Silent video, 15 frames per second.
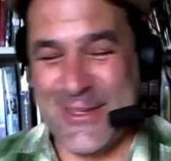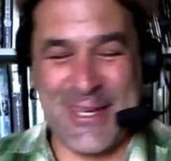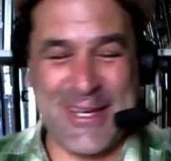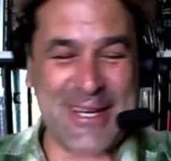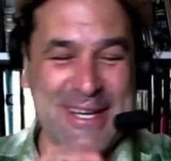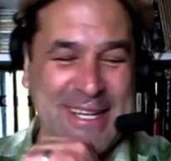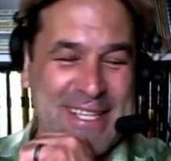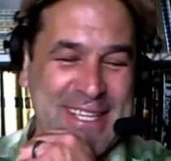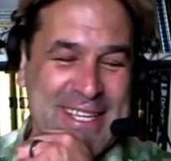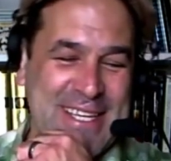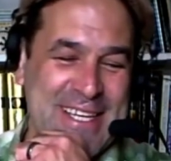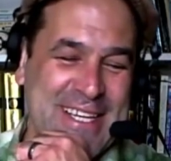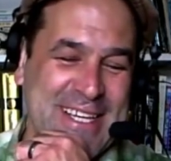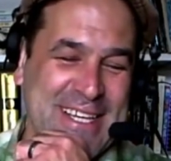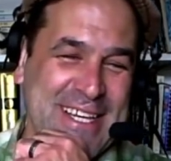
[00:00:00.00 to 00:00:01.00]
It was good.
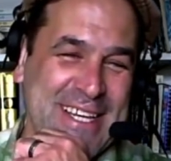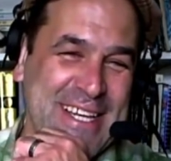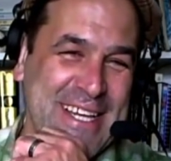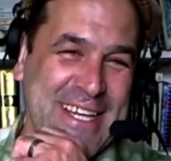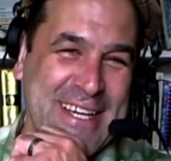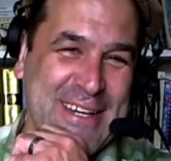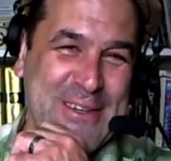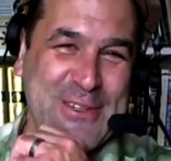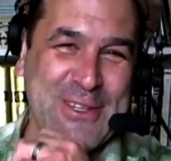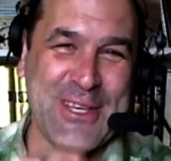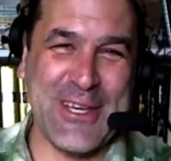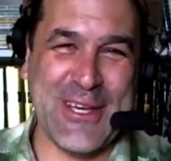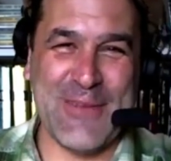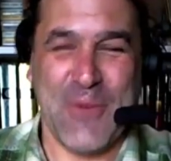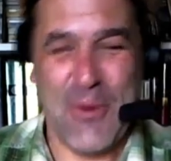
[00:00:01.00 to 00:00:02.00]
It was
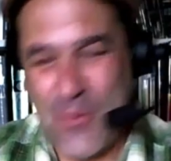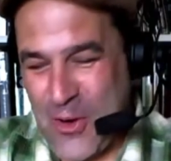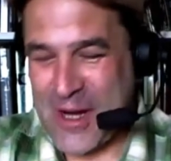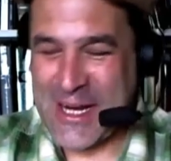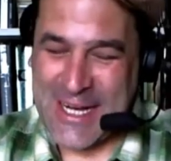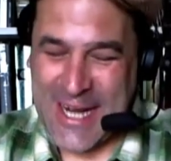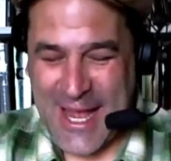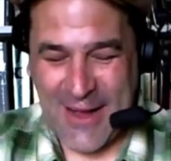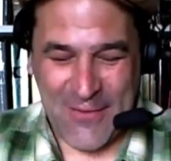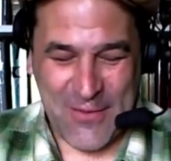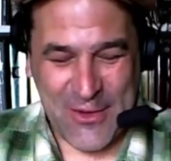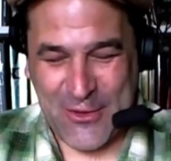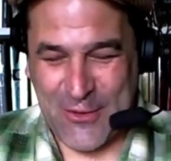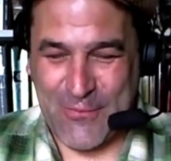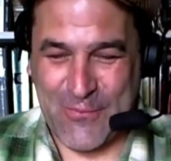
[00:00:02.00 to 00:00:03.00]
good. We're working
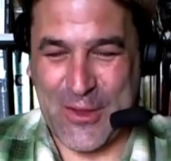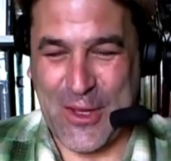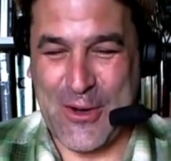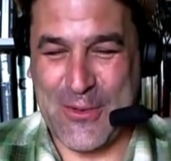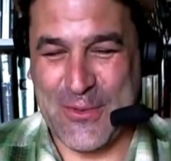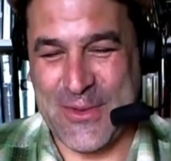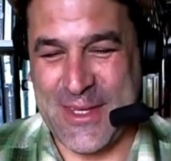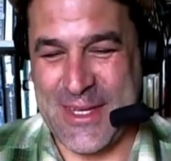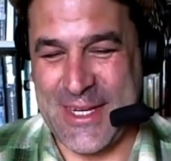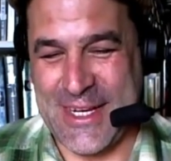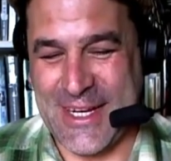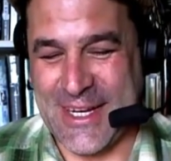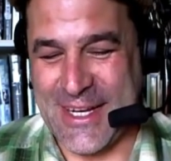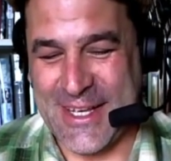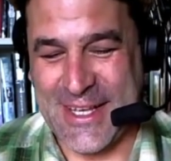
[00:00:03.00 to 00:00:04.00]
out. It's a flow
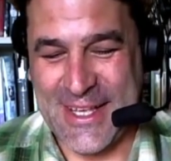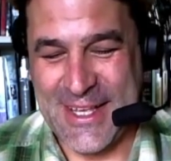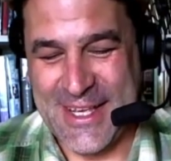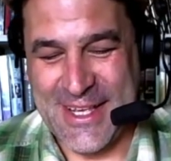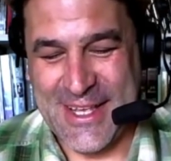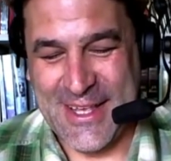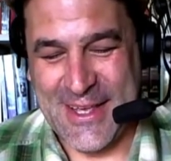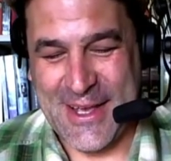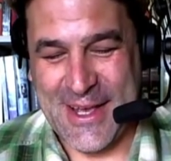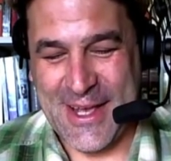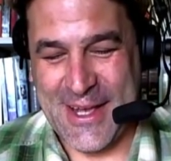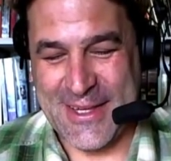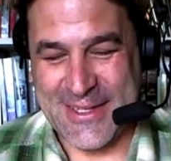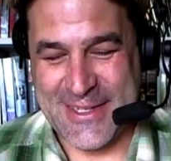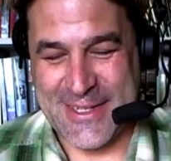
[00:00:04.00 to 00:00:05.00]
thing.
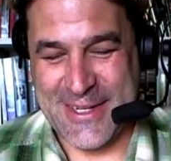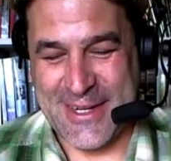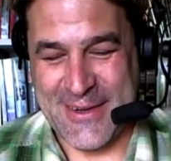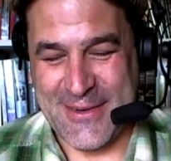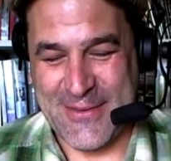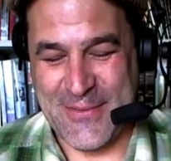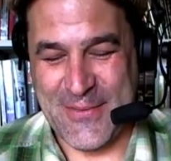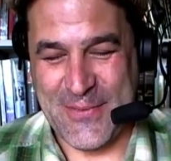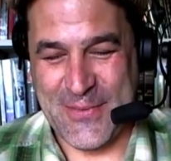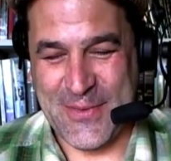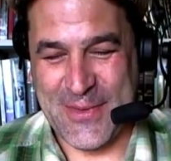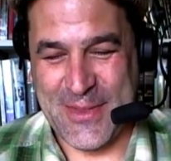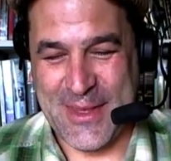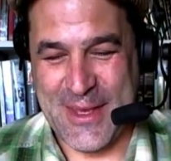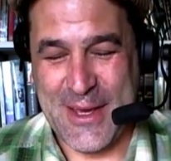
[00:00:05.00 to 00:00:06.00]
It's, you know,
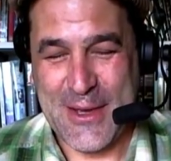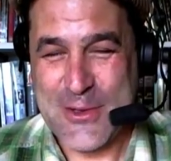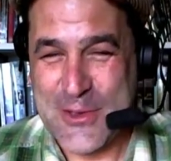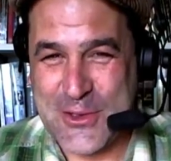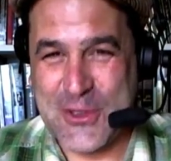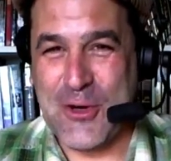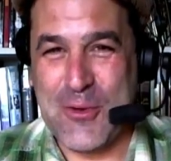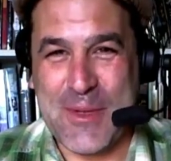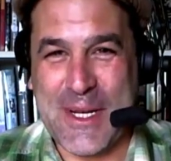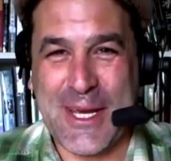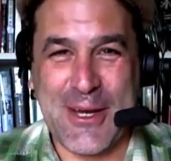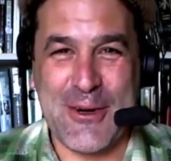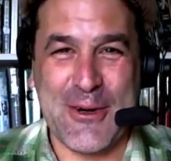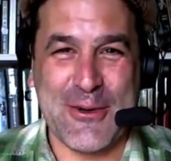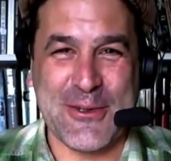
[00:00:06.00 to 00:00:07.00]
so many
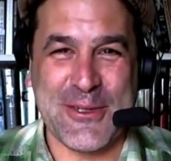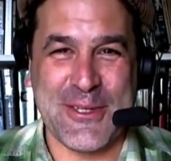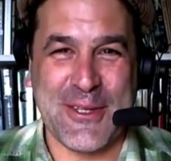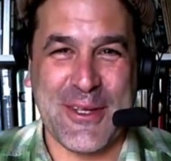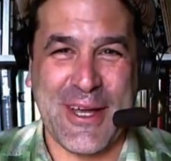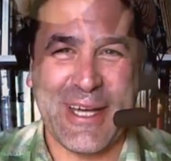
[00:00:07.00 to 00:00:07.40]
co-hosts in